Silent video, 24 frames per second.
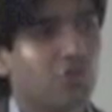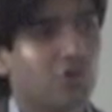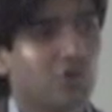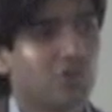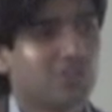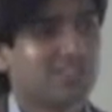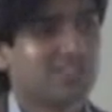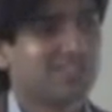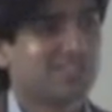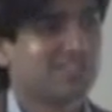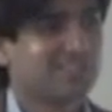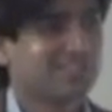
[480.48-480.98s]

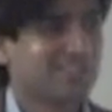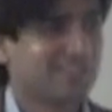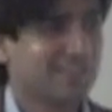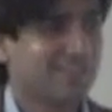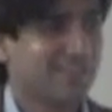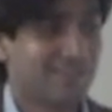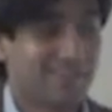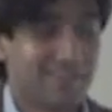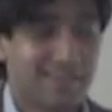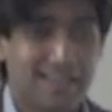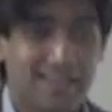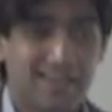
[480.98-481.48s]
those,
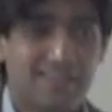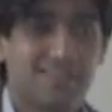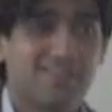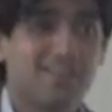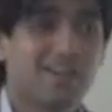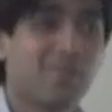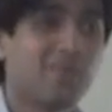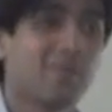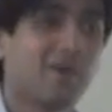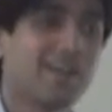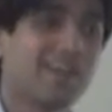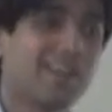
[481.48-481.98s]
like
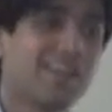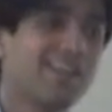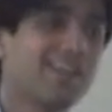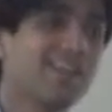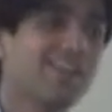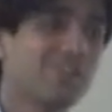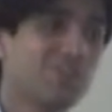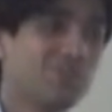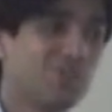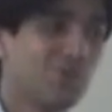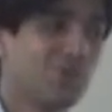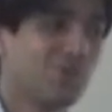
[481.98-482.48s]
real
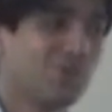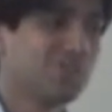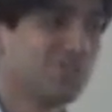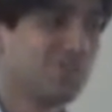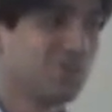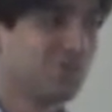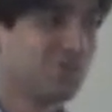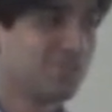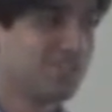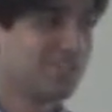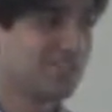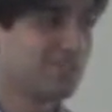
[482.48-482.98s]
money, those
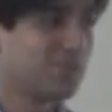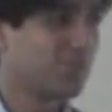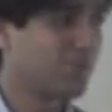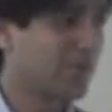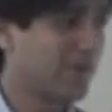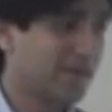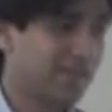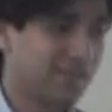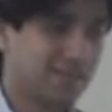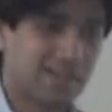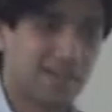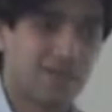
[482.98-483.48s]
users
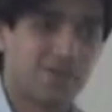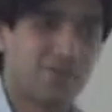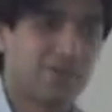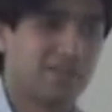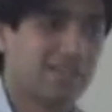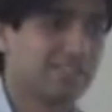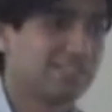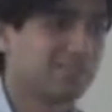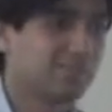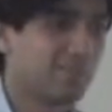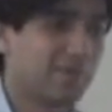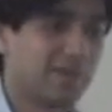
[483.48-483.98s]
went
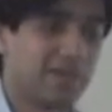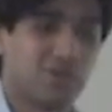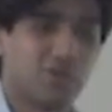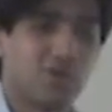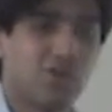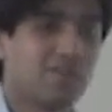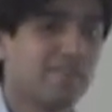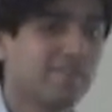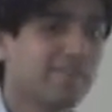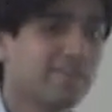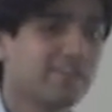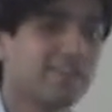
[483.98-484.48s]
out and spent
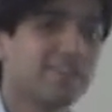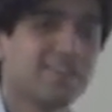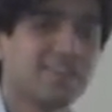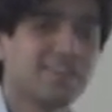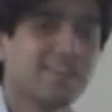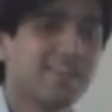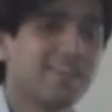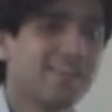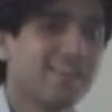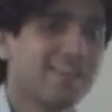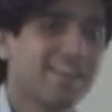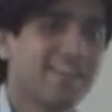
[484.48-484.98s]
all of it.
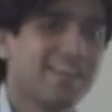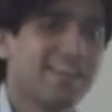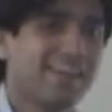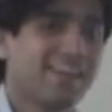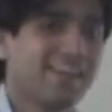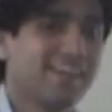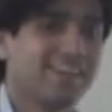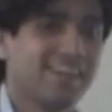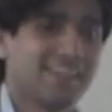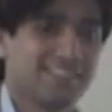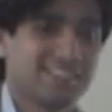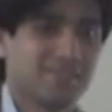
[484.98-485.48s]

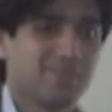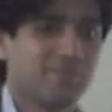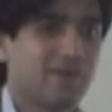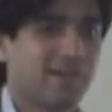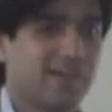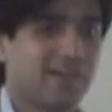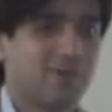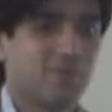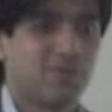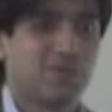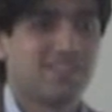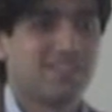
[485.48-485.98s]
It doesn't
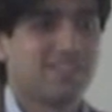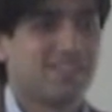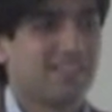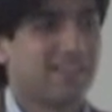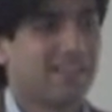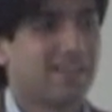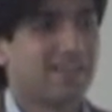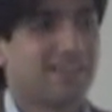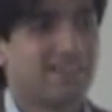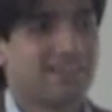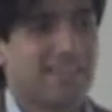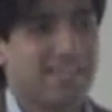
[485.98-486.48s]
matter whether they
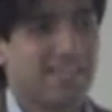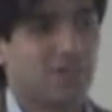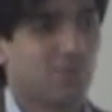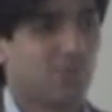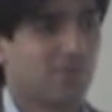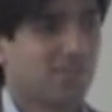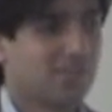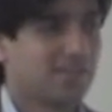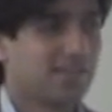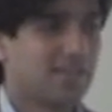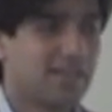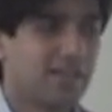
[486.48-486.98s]
had 10 or
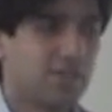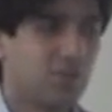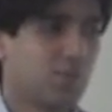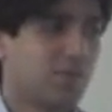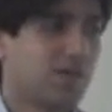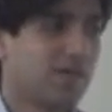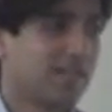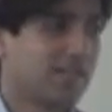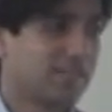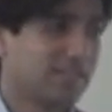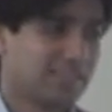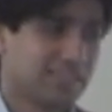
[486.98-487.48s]
whether they had
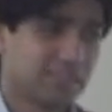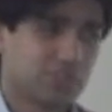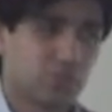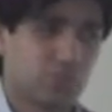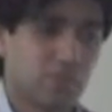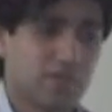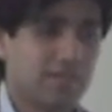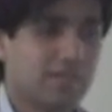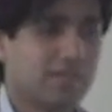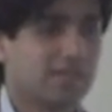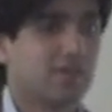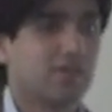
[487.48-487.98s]
20, they just
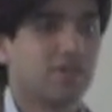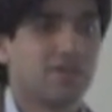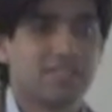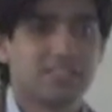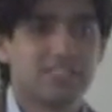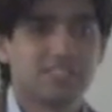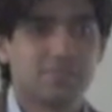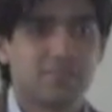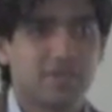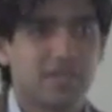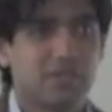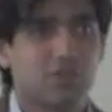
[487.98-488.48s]
went out
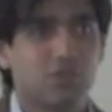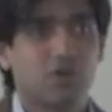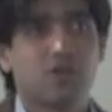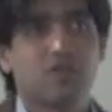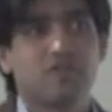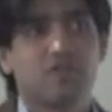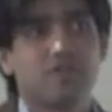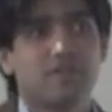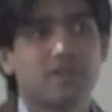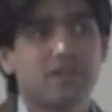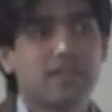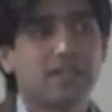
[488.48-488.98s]
and spent
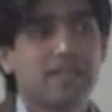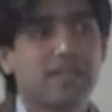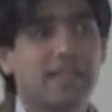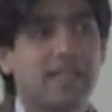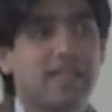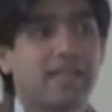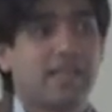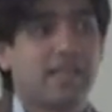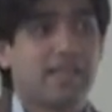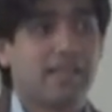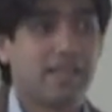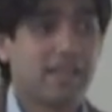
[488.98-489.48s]
all of it.
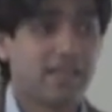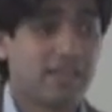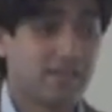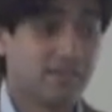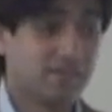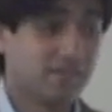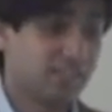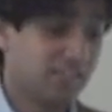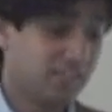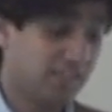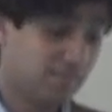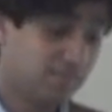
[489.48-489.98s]

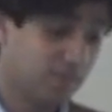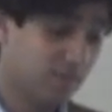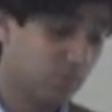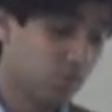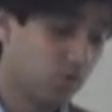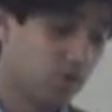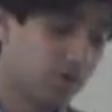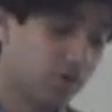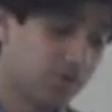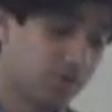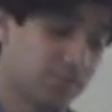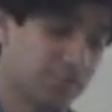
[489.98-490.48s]
And even
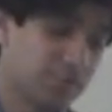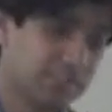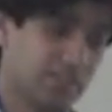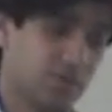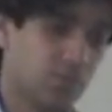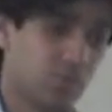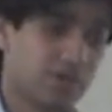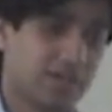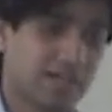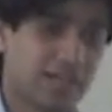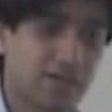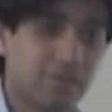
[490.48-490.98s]
more
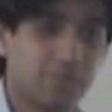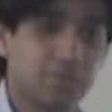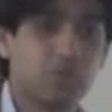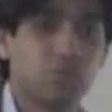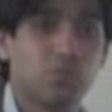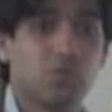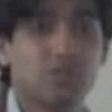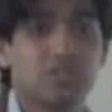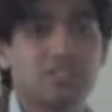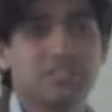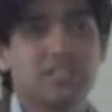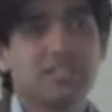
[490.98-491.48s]
interesting, what
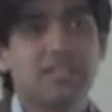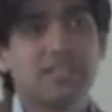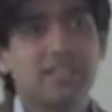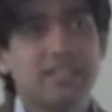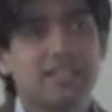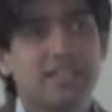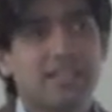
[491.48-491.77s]
happened was,